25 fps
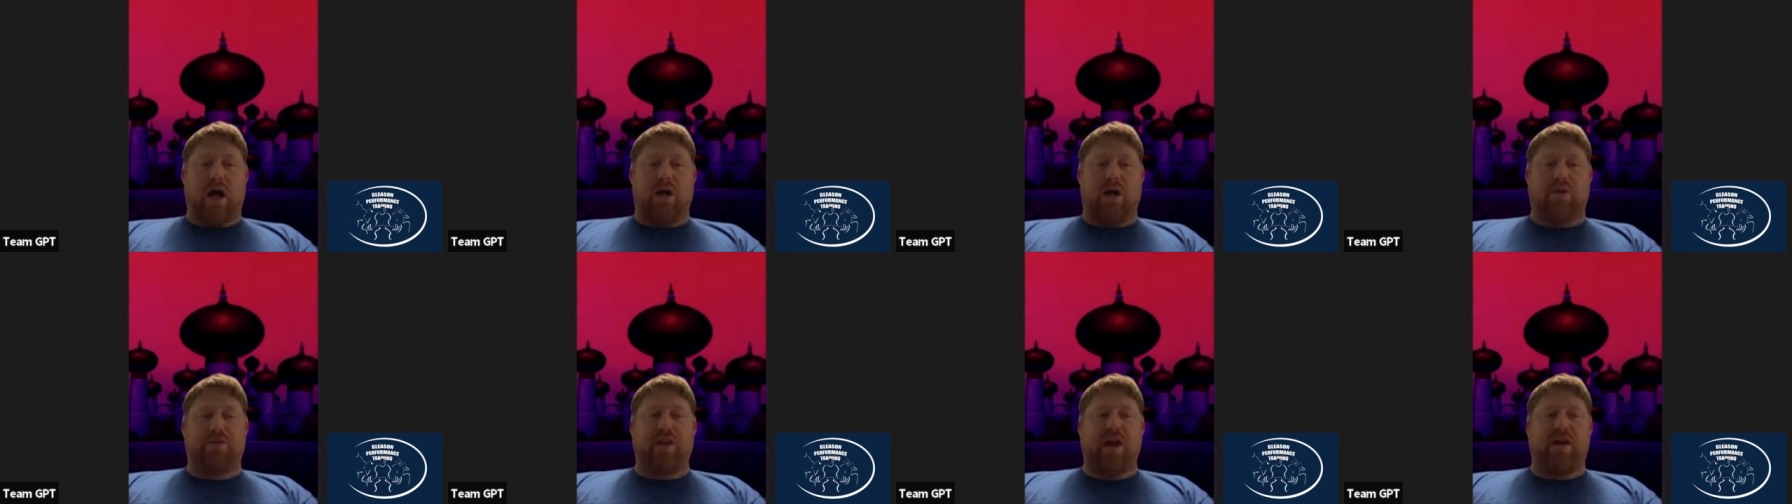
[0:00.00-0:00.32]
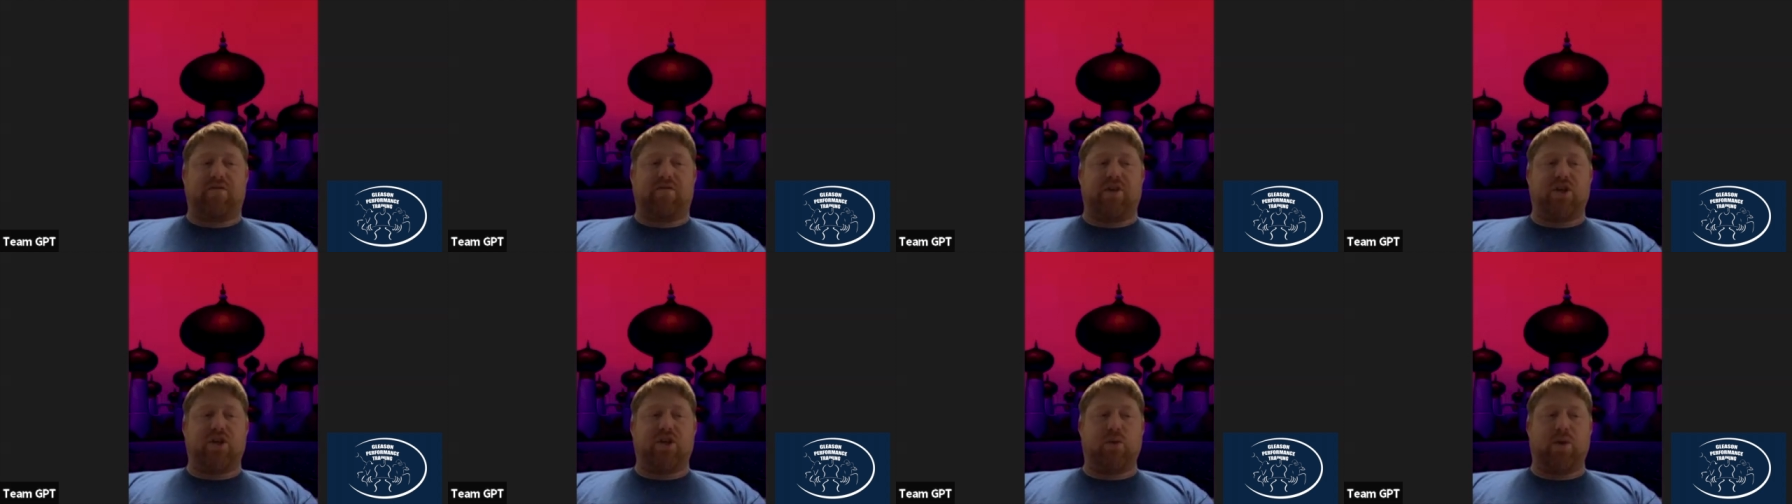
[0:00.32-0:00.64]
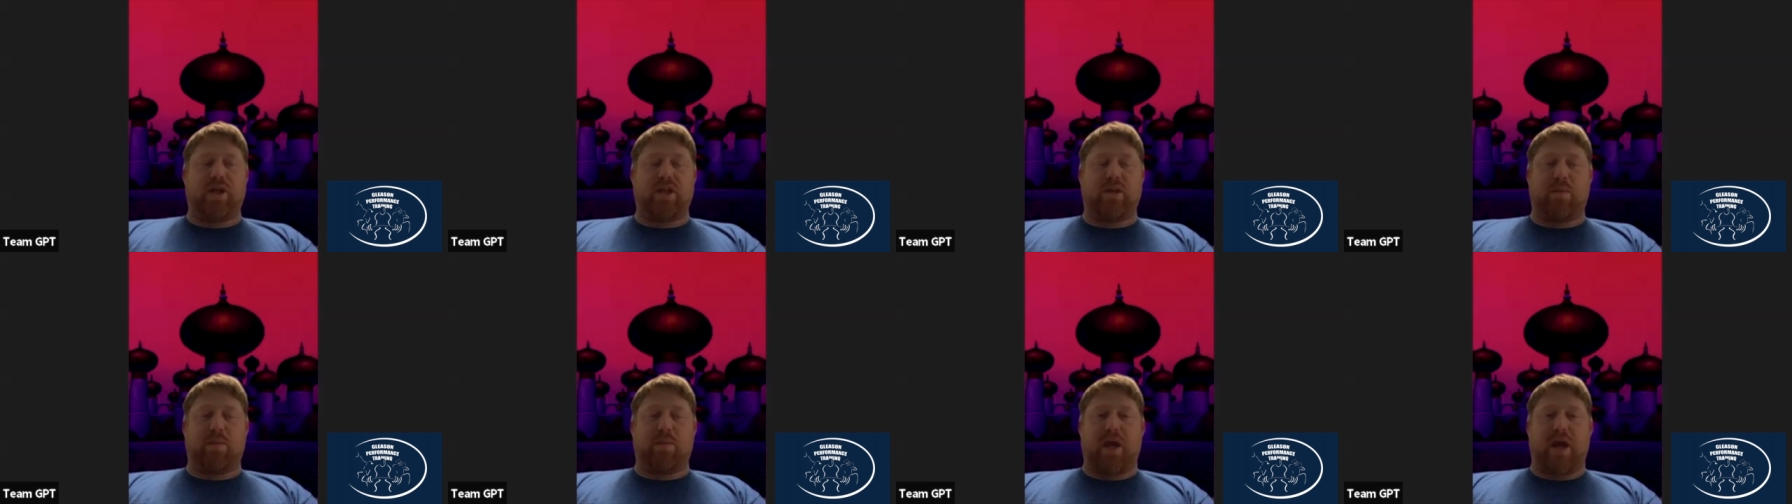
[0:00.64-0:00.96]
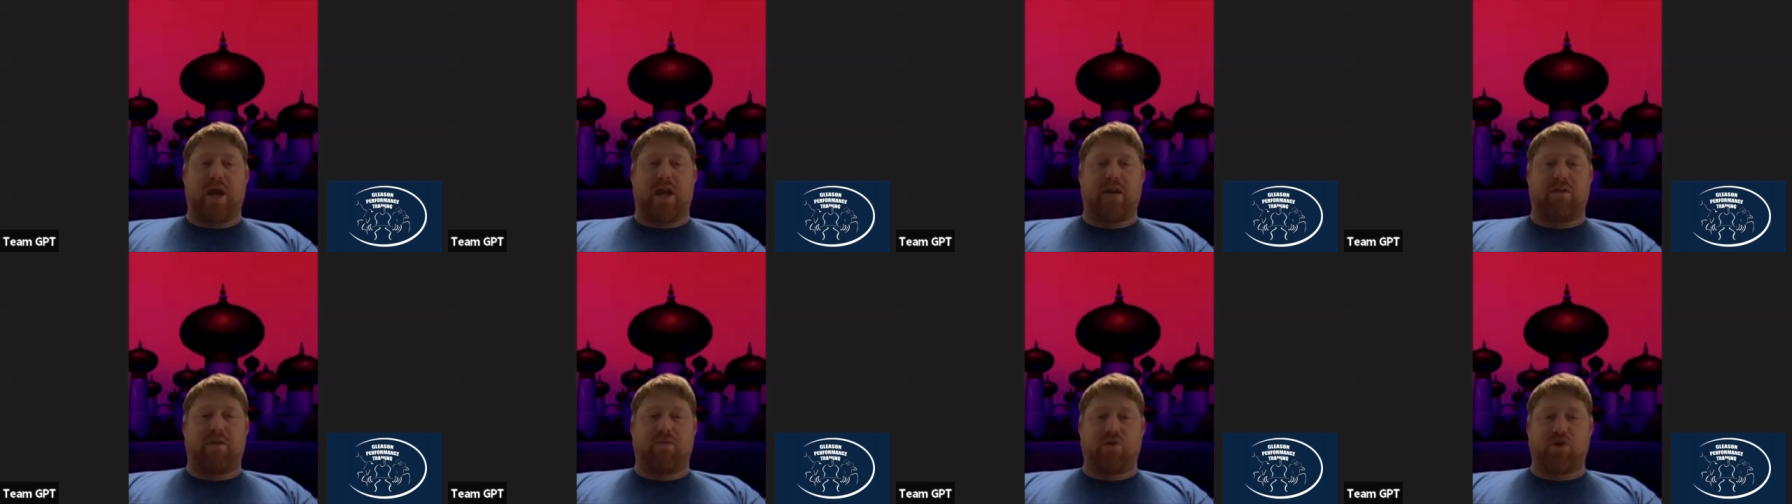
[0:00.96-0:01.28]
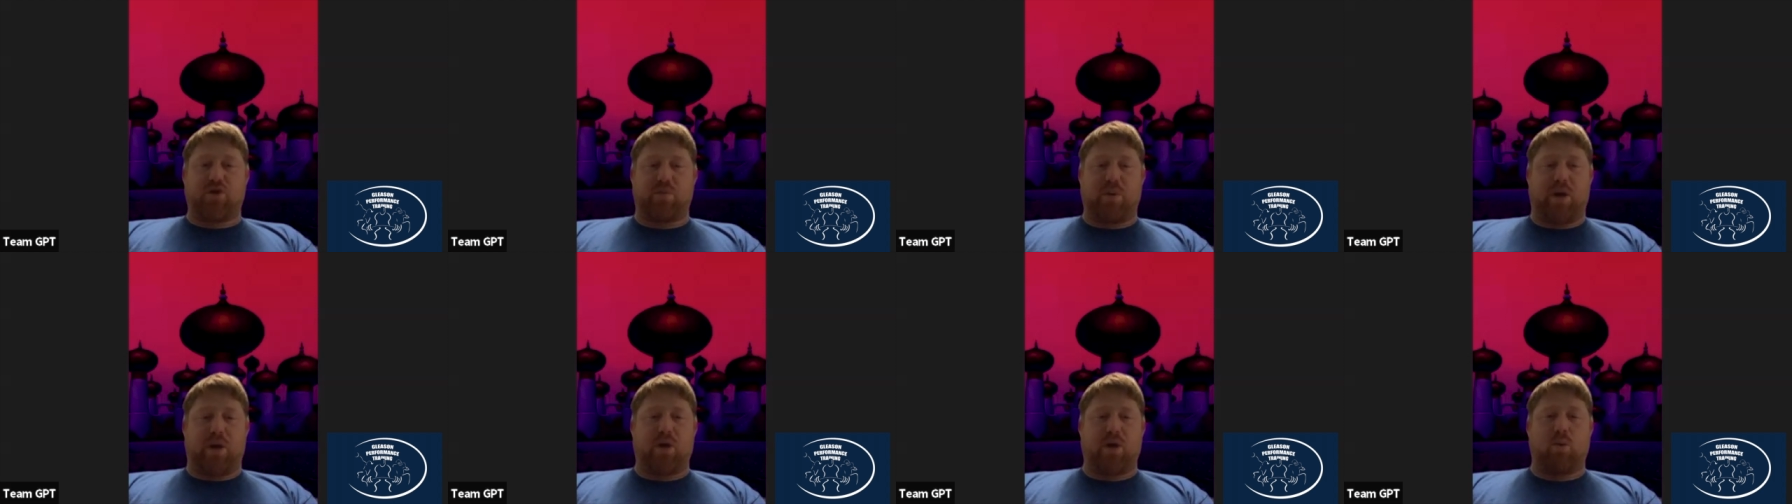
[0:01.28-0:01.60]
definitely do it at the beginning for
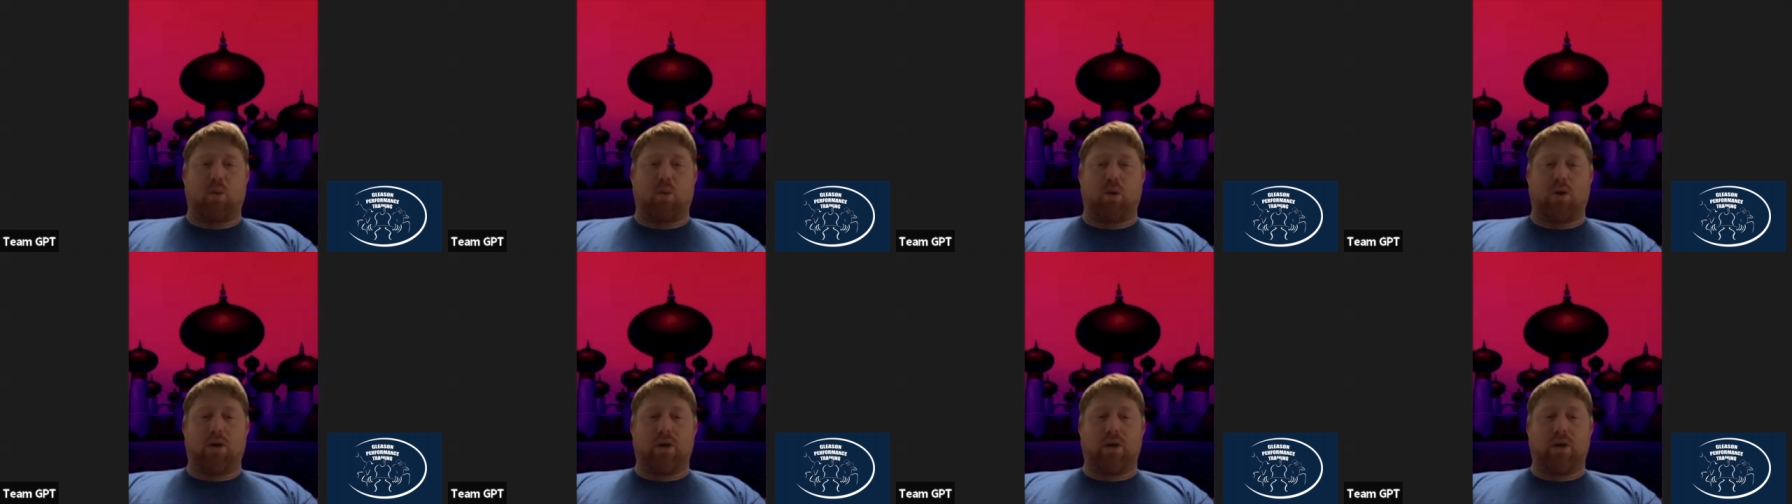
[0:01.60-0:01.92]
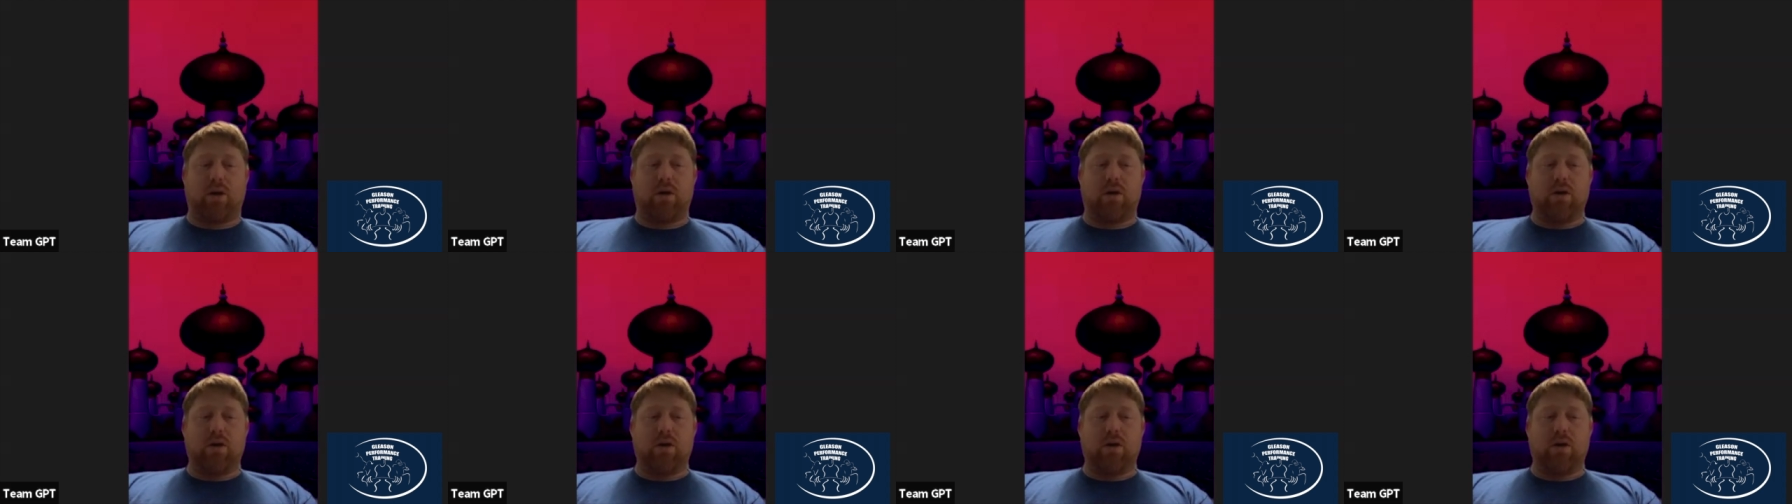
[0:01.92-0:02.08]
speed work.